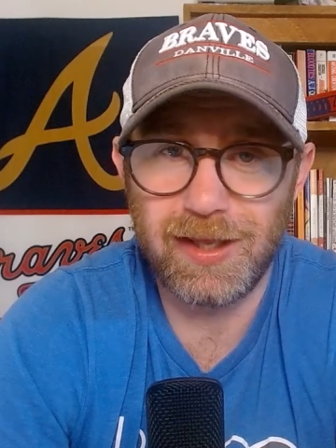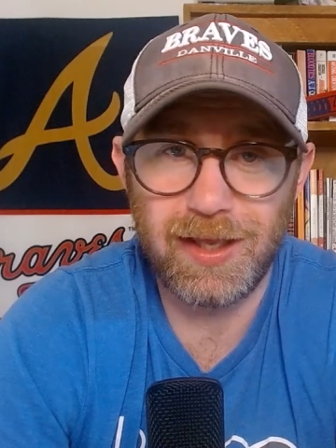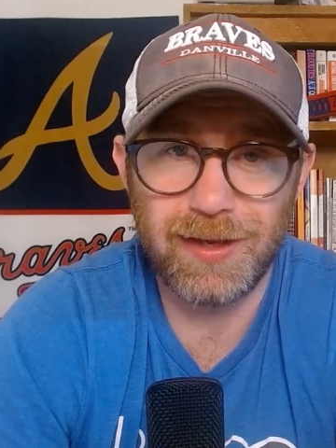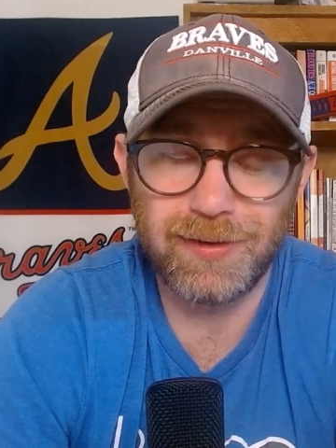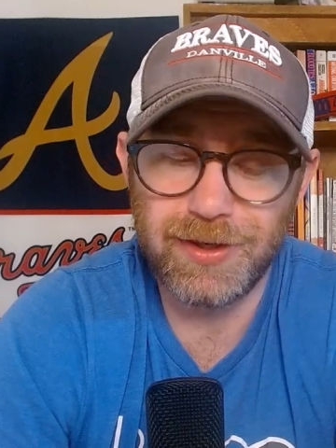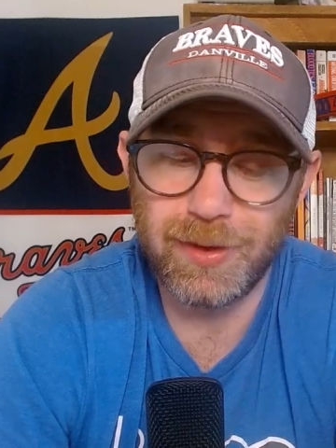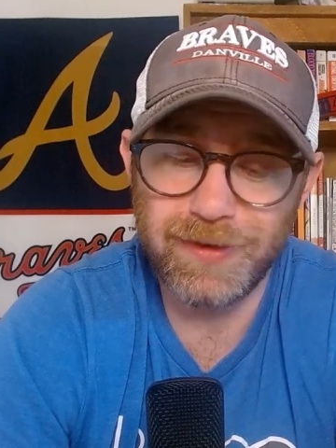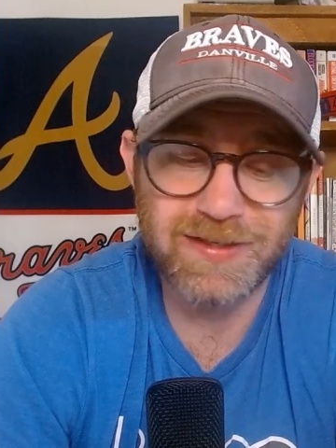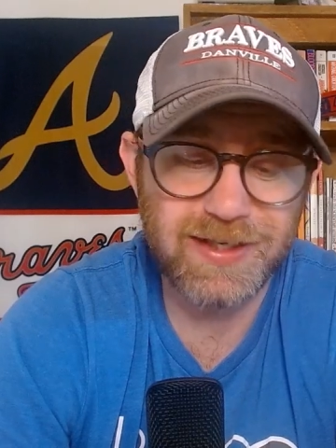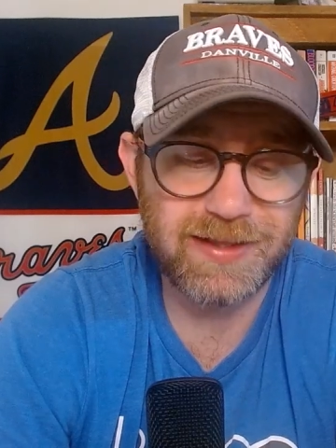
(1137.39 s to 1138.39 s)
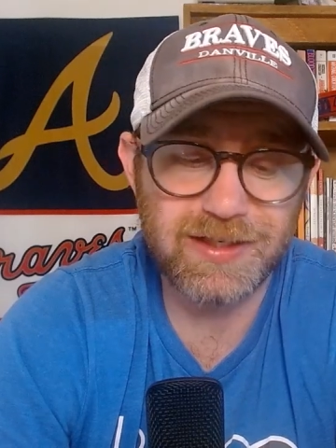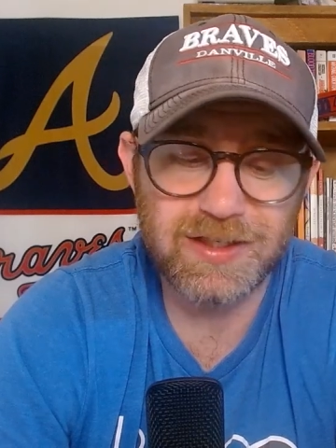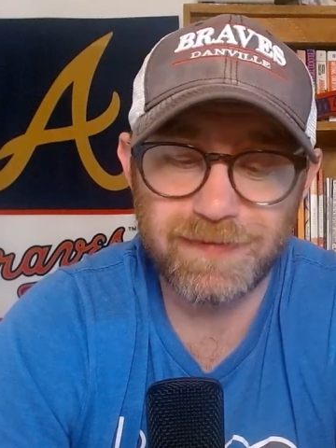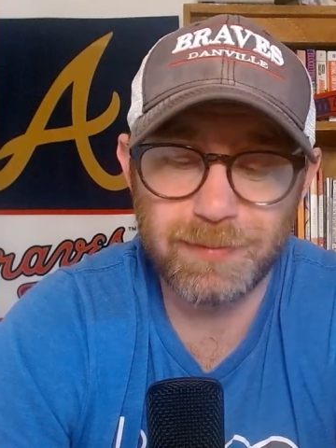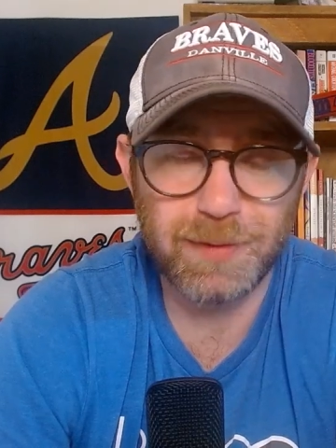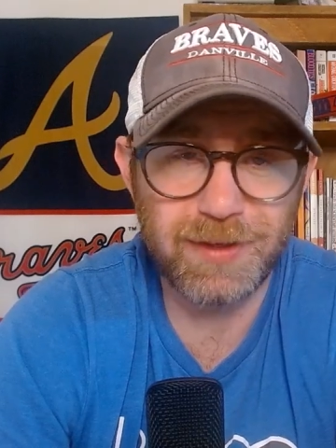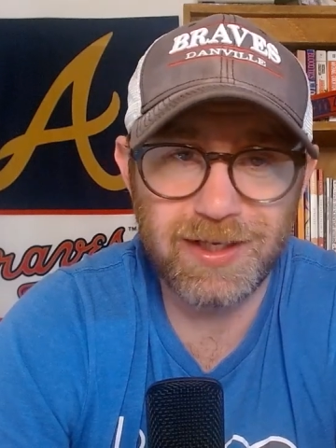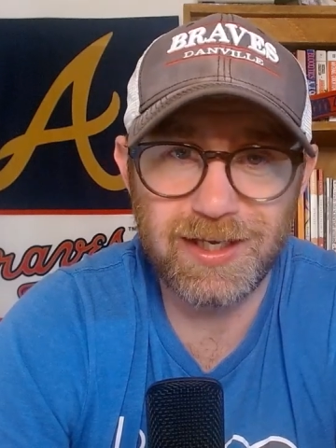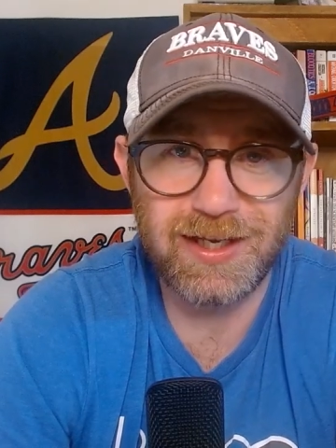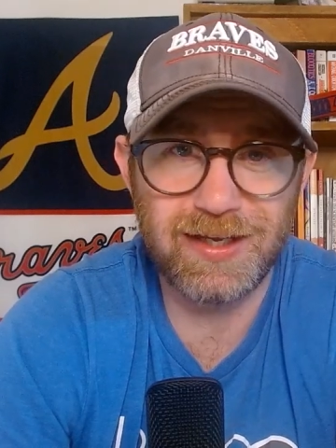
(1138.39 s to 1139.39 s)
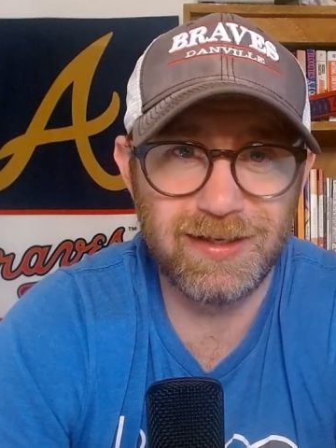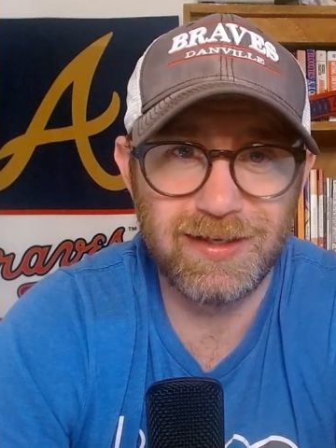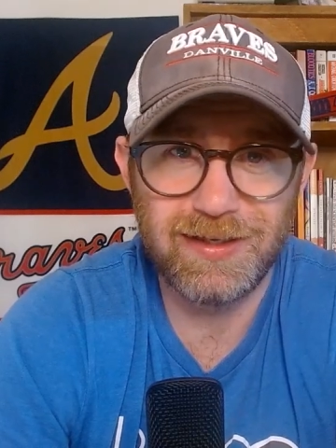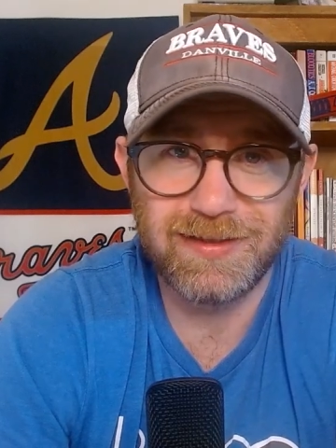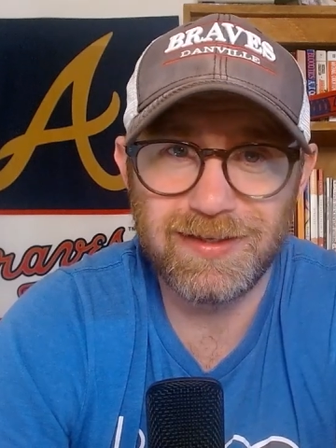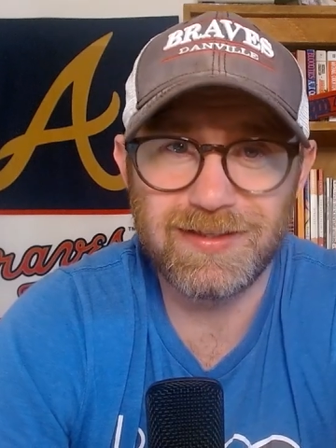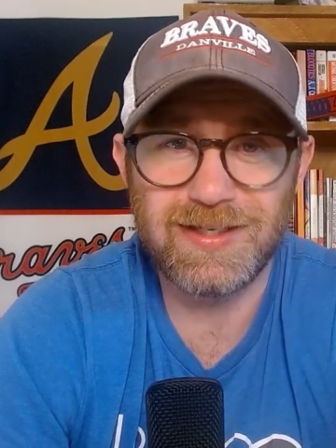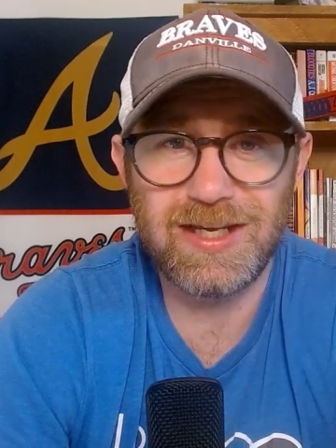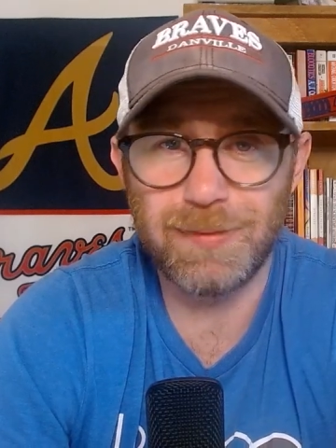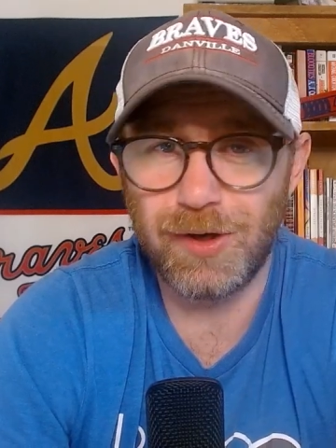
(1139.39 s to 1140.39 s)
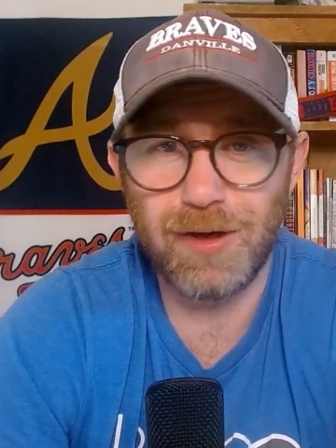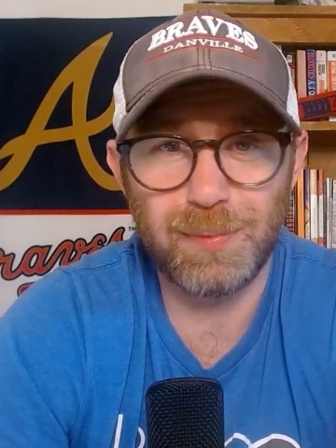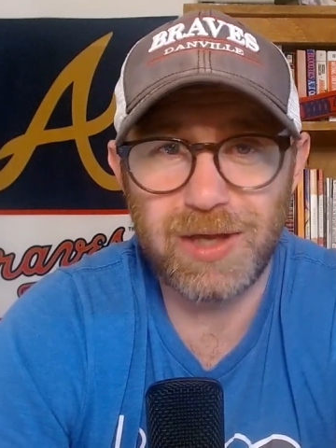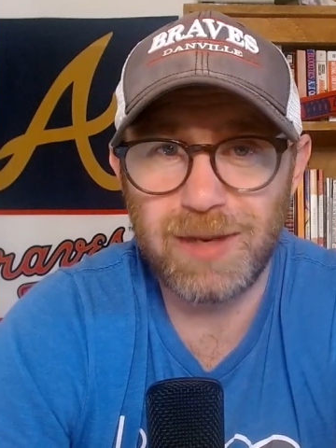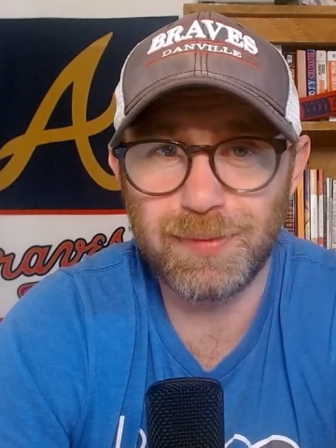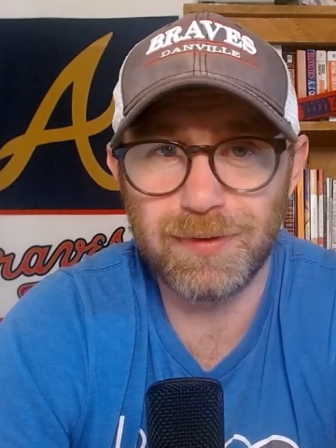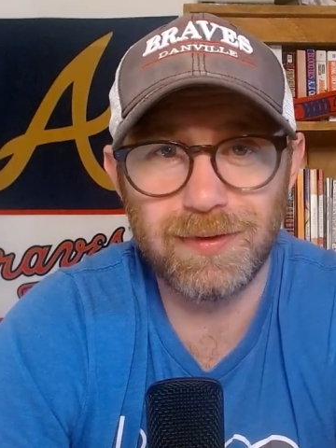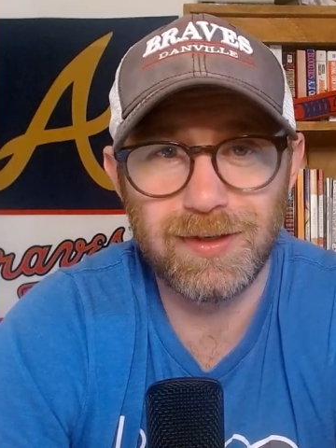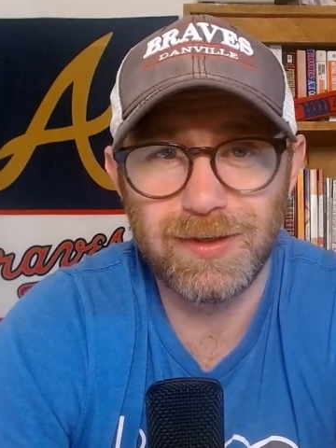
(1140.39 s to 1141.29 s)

And we've said this from the beginning. This team on paper